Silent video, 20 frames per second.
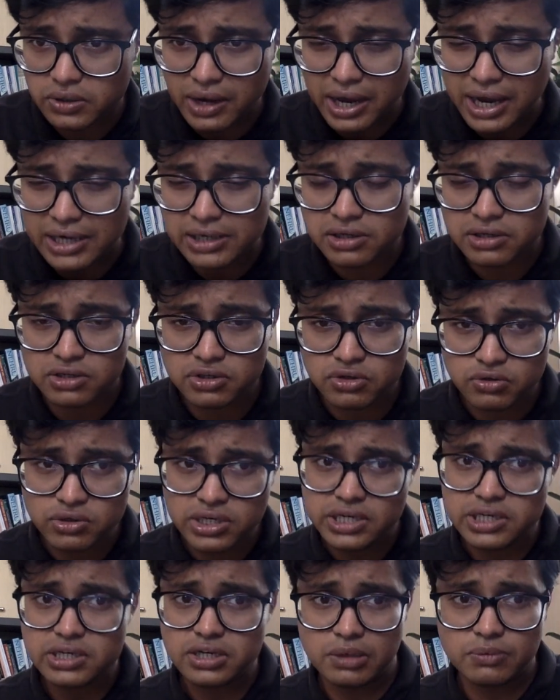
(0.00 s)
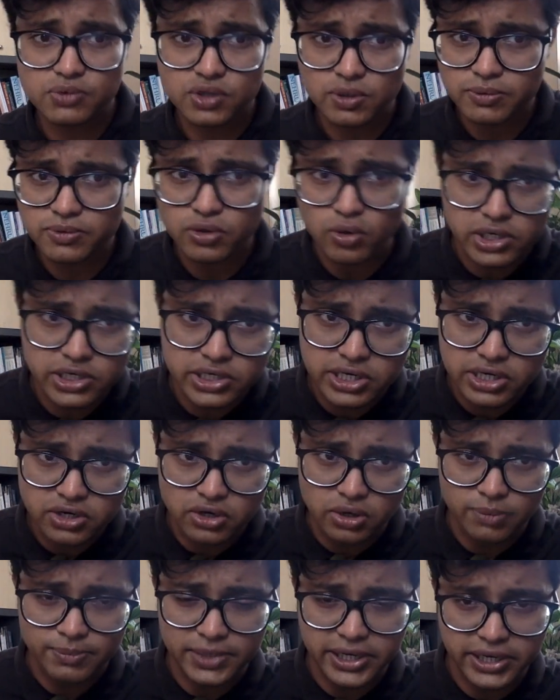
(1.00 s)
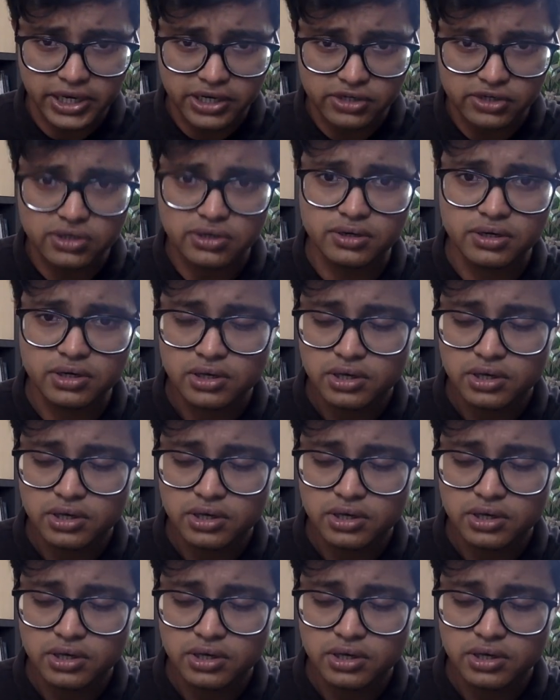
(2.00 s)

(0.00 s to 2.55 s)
understood in terms of solidary obligation,